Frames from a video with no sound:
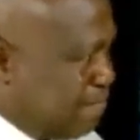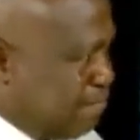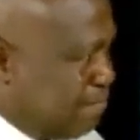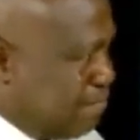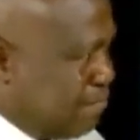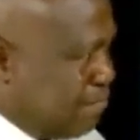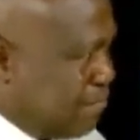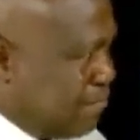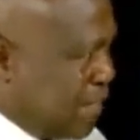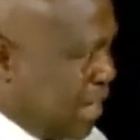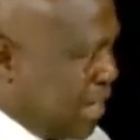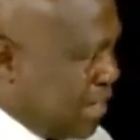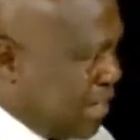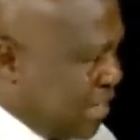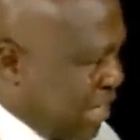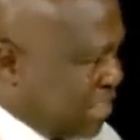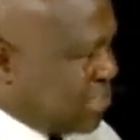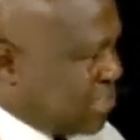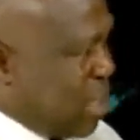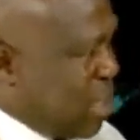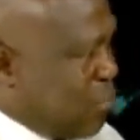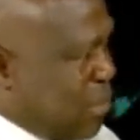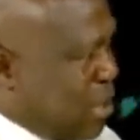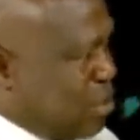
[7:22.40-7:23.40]

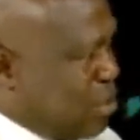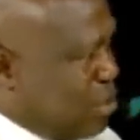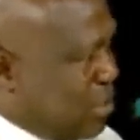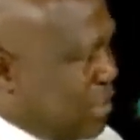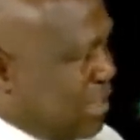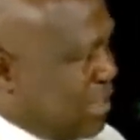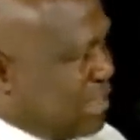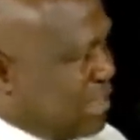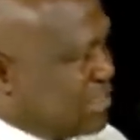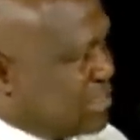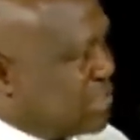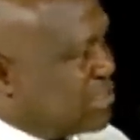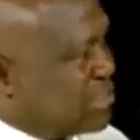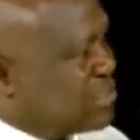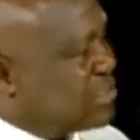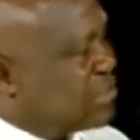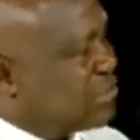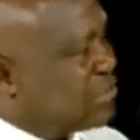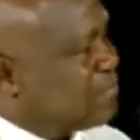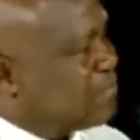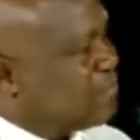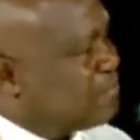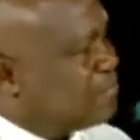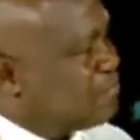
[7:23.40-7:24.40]
And
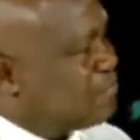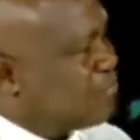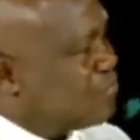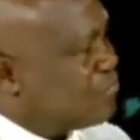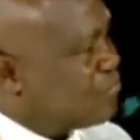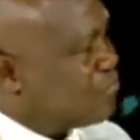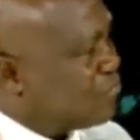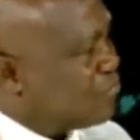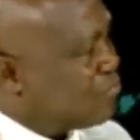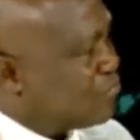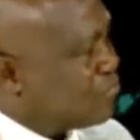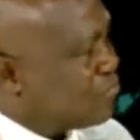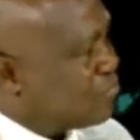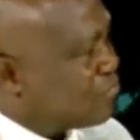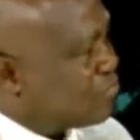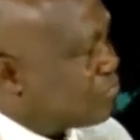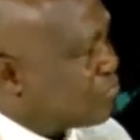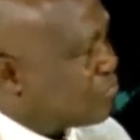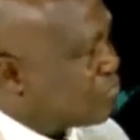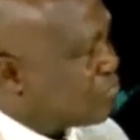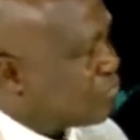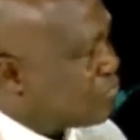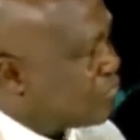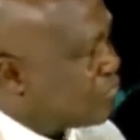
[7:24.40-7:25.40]
you think shifting power to